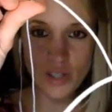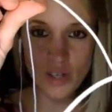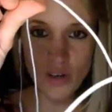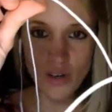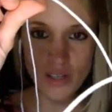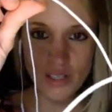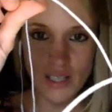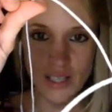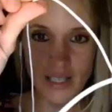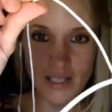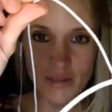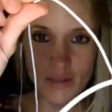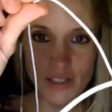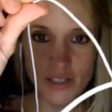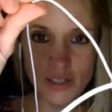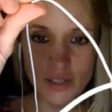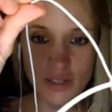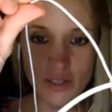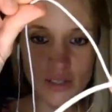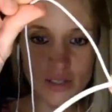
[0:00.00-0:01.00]
godly,
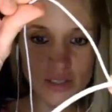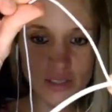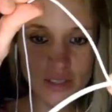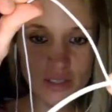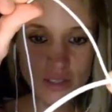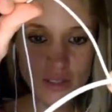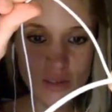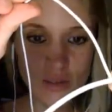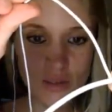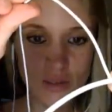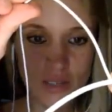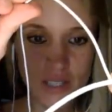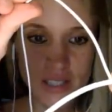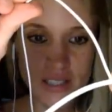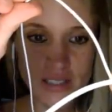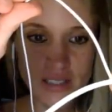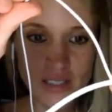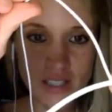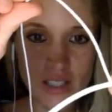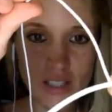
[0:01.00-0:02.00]
which you could call
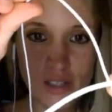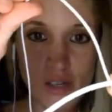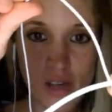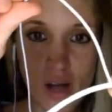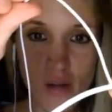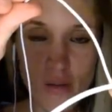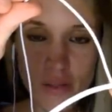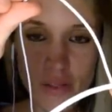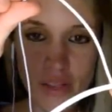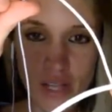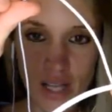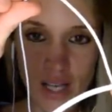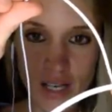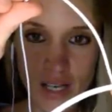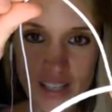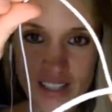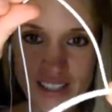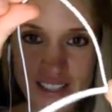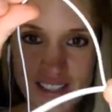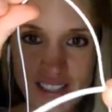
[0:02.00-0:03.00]
is the
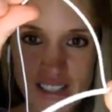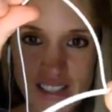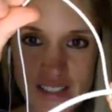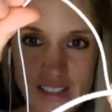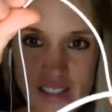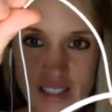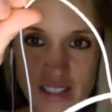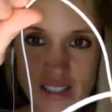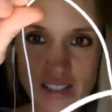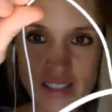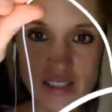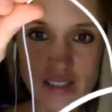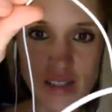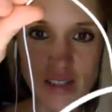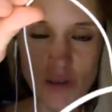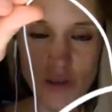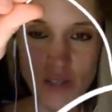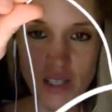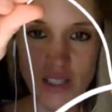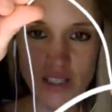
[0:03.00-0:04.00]
no-thingness, is the
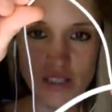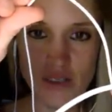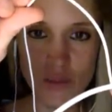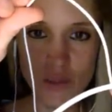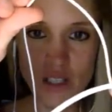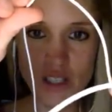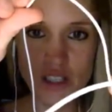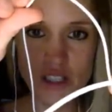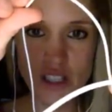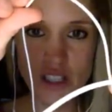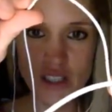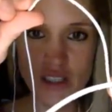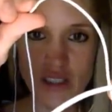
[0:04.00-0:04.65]
stillness, which